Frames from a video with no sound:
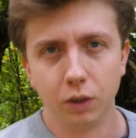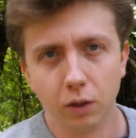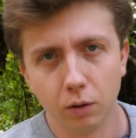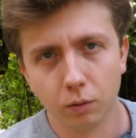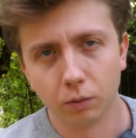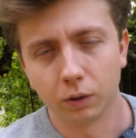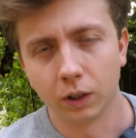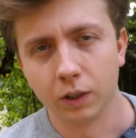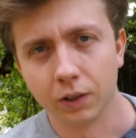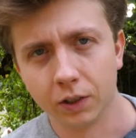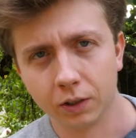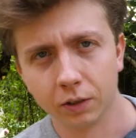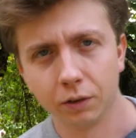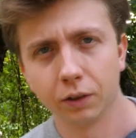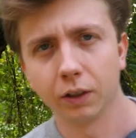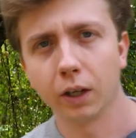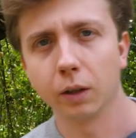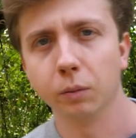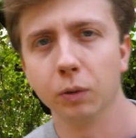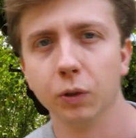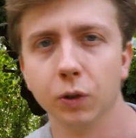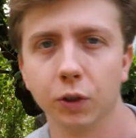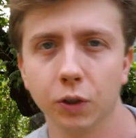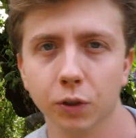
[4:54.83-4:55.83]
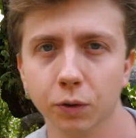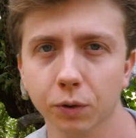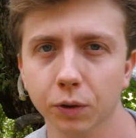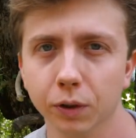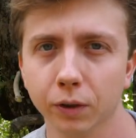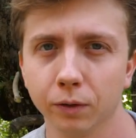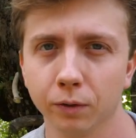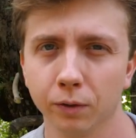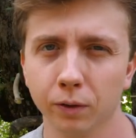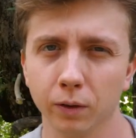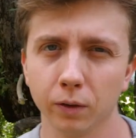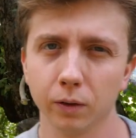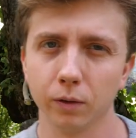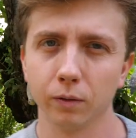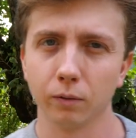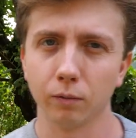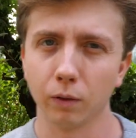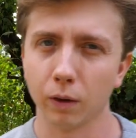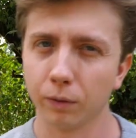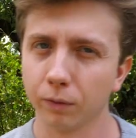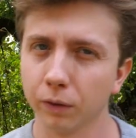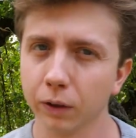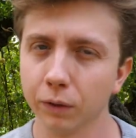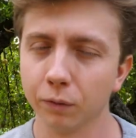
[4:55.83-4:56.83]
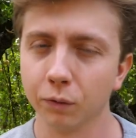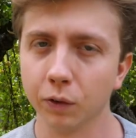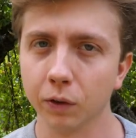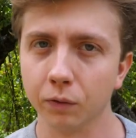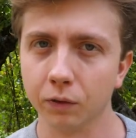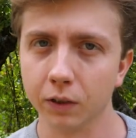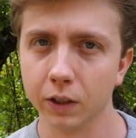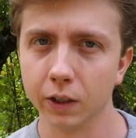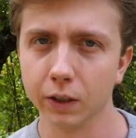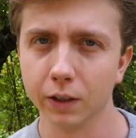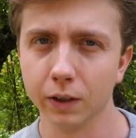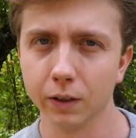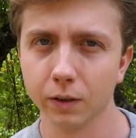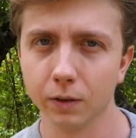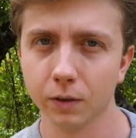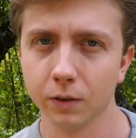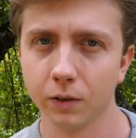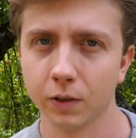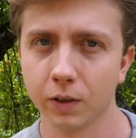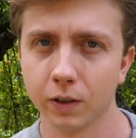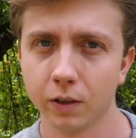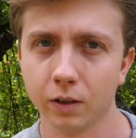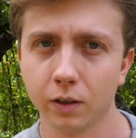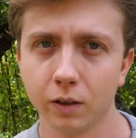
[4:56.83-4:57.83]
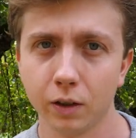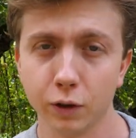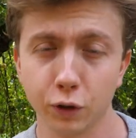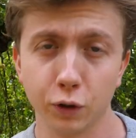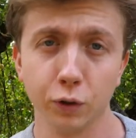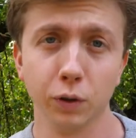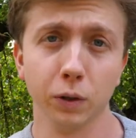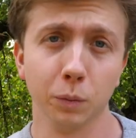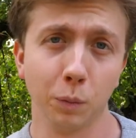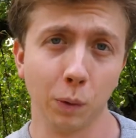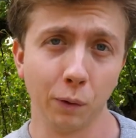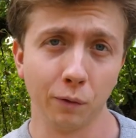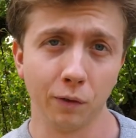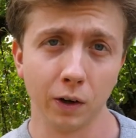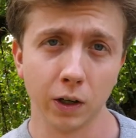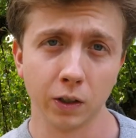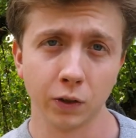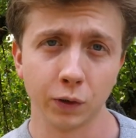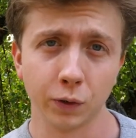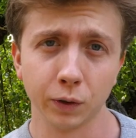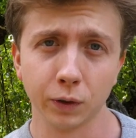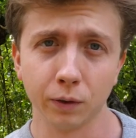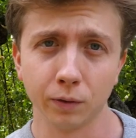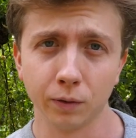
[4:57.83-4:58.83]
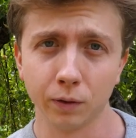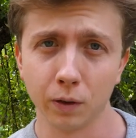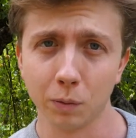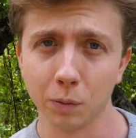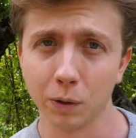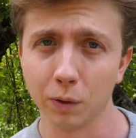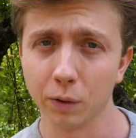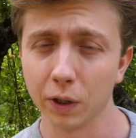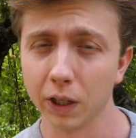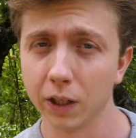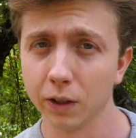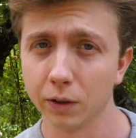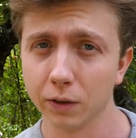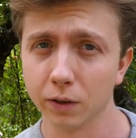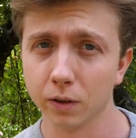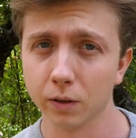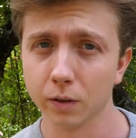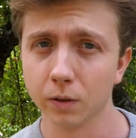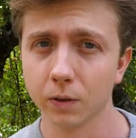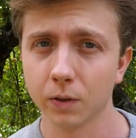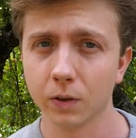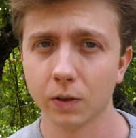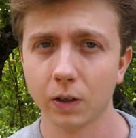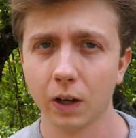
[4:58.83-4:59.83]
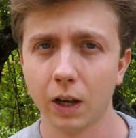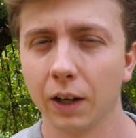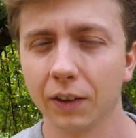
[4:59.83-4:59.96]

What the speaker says: know, considering I've been shooting for roughly 15 years and shooting professionally for about 8 years,